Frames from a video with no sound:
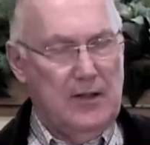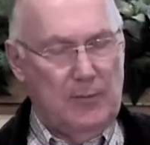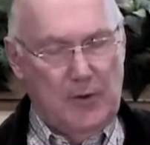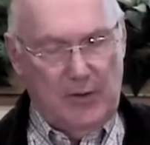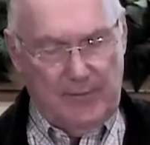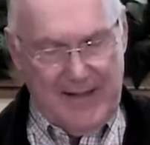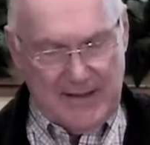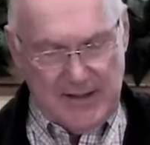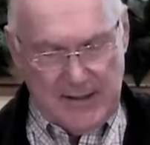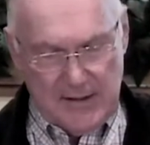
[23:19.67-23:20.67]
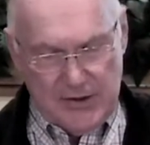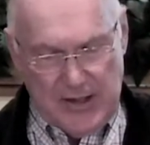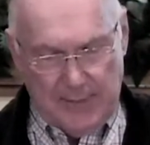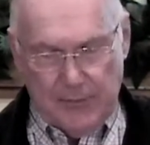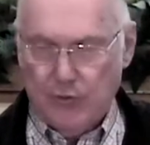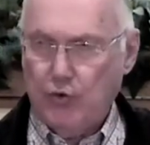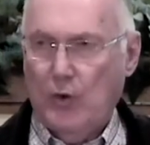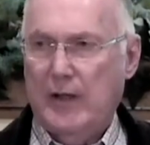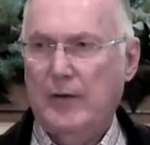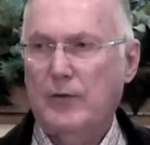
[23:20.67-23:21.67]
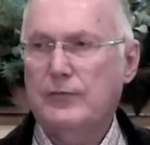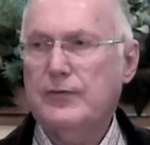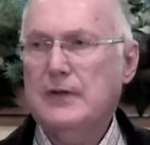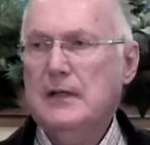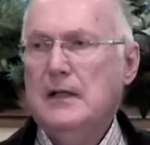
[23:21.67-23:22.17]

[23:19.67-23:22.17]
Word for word: the book of Exodus, chapter 12,